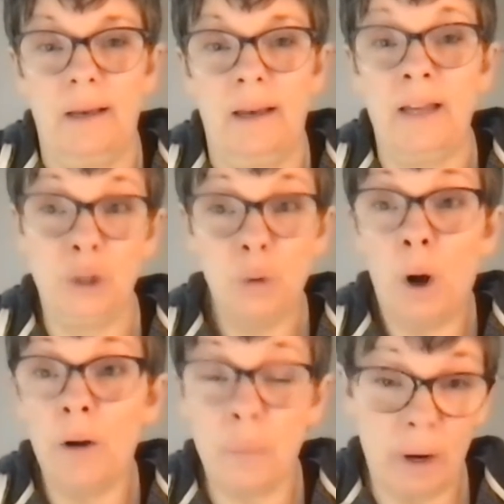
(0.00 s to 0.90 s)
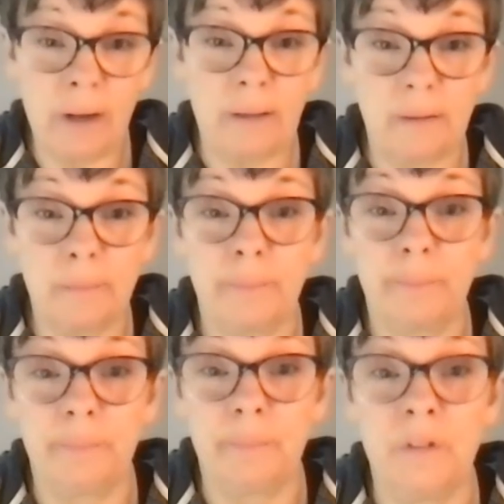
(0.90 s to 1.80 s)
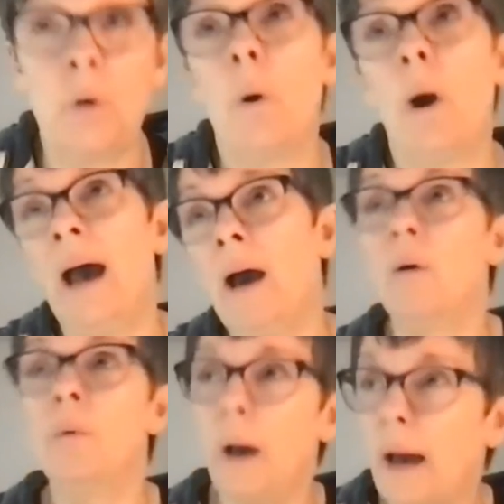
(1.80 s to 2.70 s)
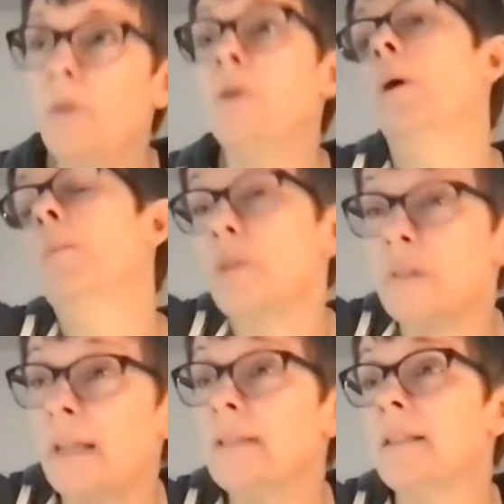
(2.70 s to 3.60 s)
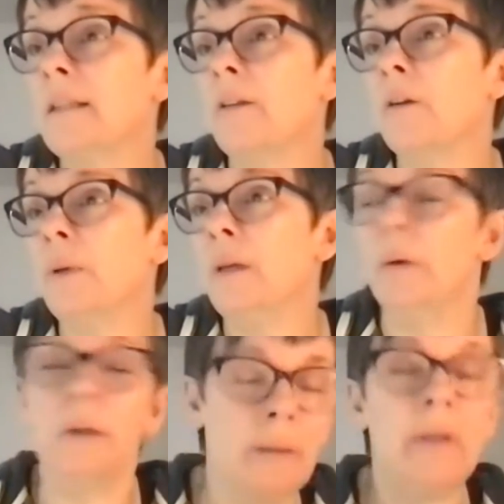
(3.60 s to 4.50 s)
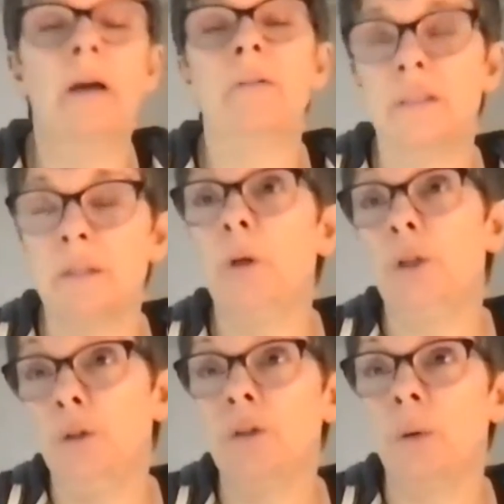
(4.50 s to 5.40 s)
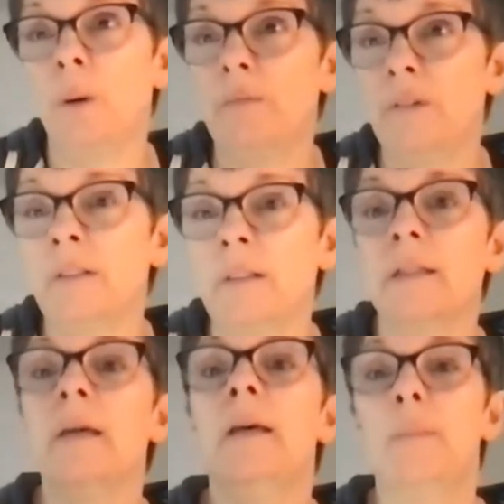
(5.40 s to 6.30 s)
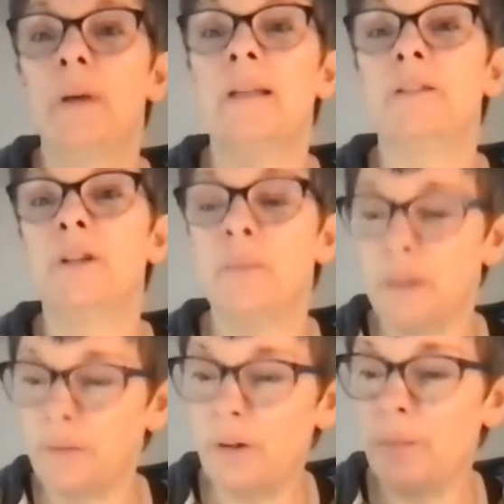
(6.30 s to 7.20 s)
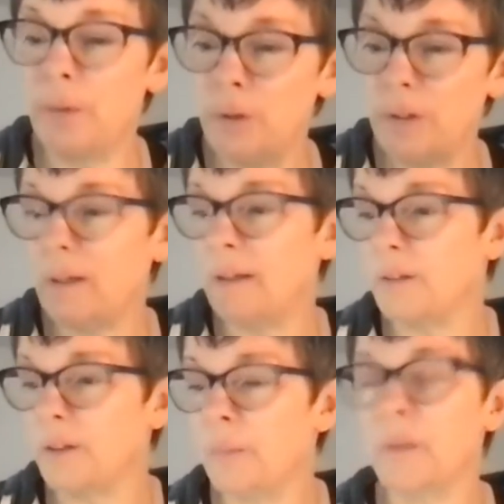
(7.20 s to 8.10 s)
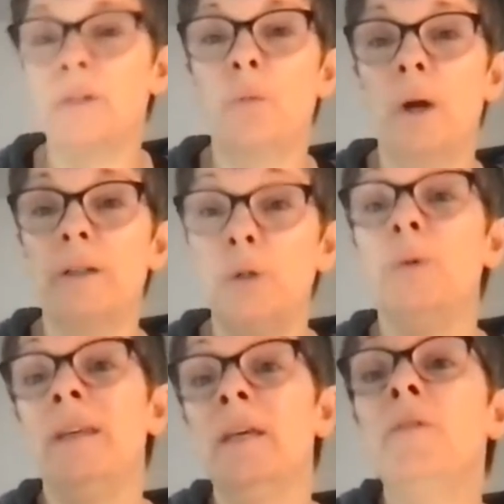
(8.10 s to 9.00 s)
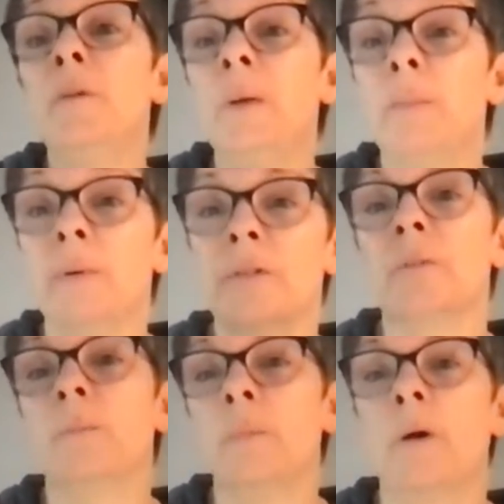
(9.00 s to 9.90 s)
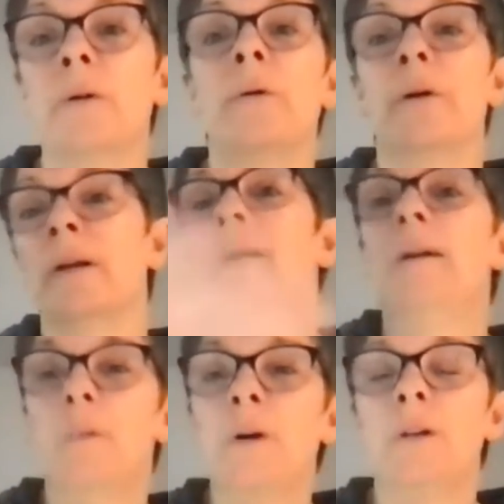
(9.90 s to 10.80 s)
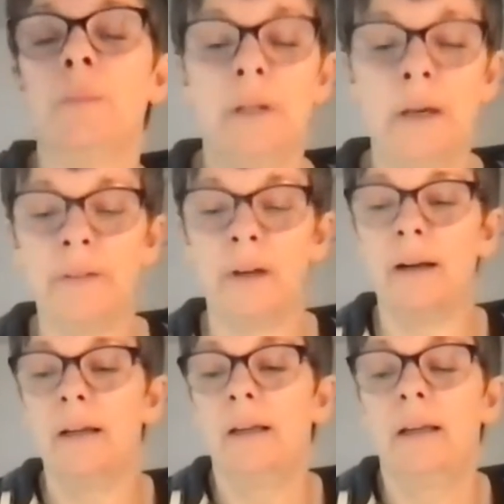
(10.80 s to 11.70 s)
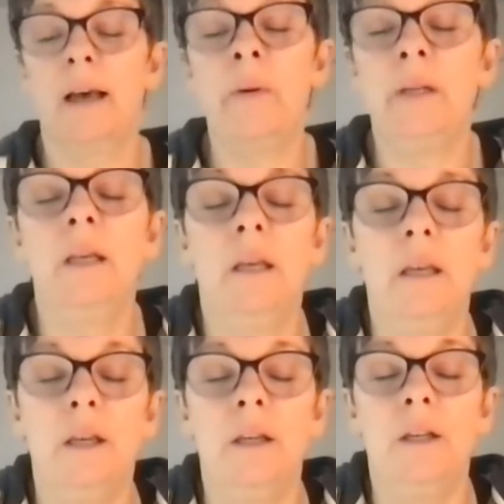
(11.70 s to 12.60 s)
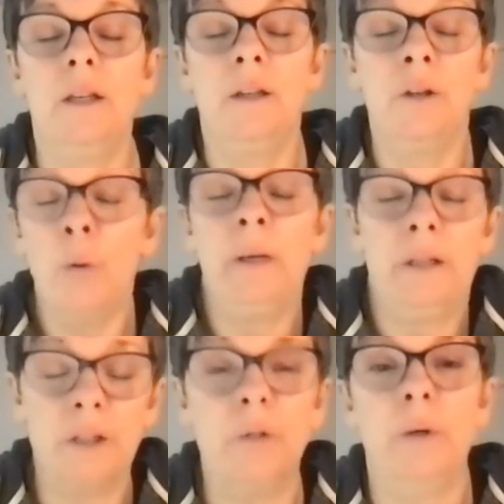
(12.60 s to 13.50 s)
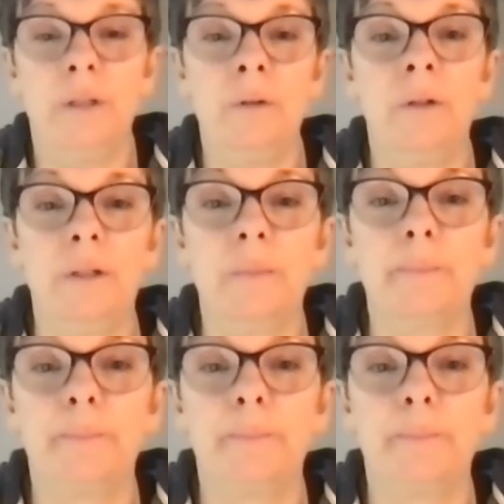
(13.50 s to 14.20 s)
And you are the brand. So how you are presented to other people, I mean, obviously when you show up physically, but in terms of your music, in terms of what you give the people to promote or what you put out there, I mean, nobody can do what you can do.